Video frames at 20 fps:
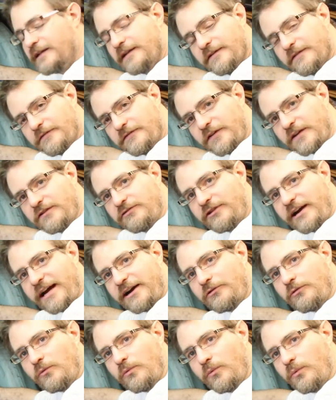figure
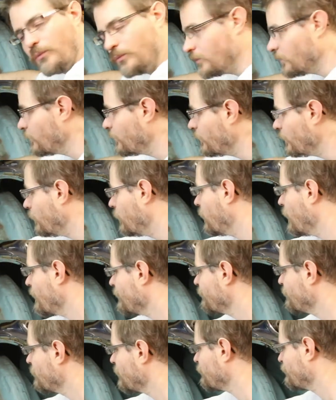out
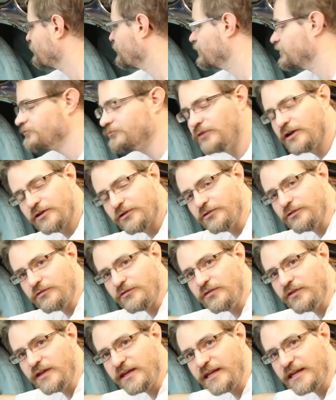whether I'm going to row
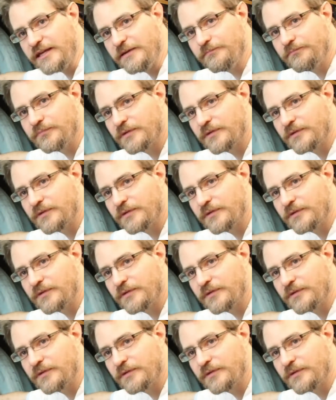the